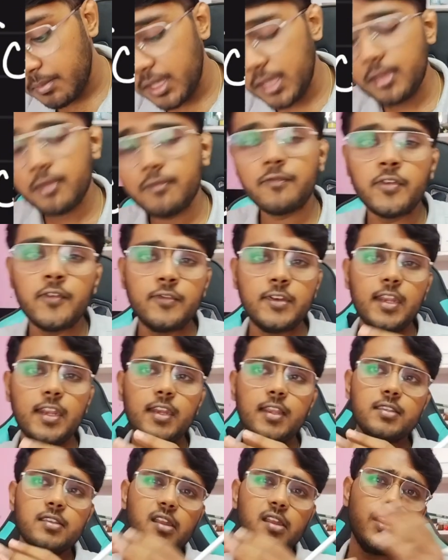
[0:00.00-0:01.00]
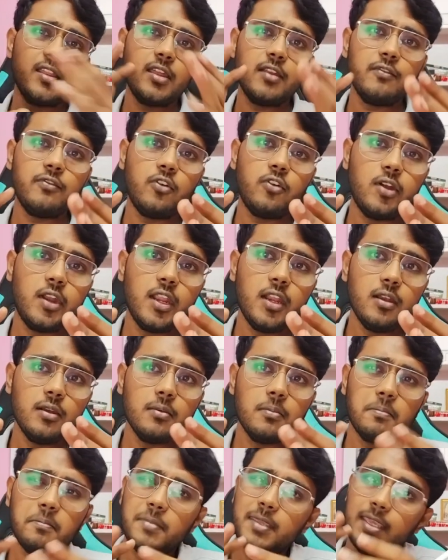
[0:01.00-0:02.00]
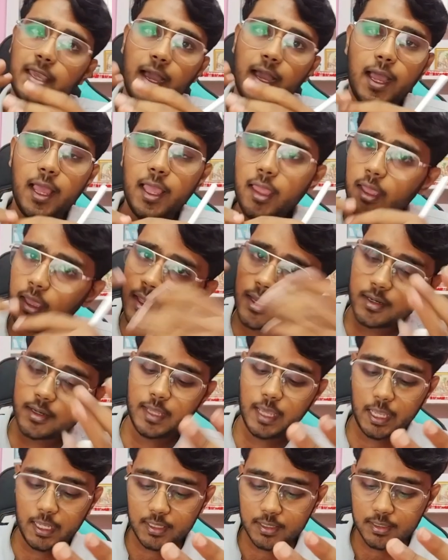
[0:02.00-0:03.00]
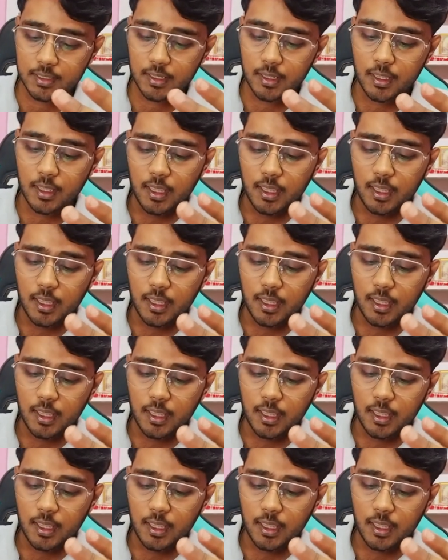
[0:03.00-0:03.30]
15 is greater than 14. Yeah, it does.